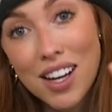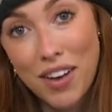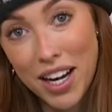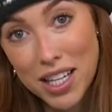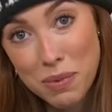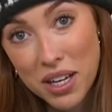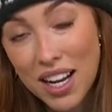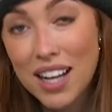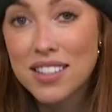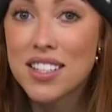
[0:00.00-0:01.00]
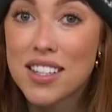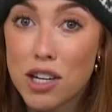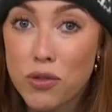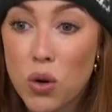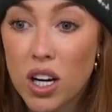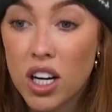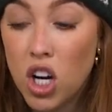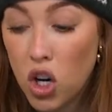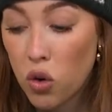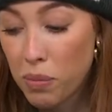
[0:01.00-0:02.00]
A finance podcast. Therefore,
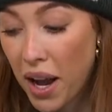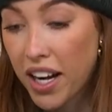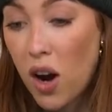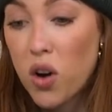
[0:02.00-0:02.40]
we're painting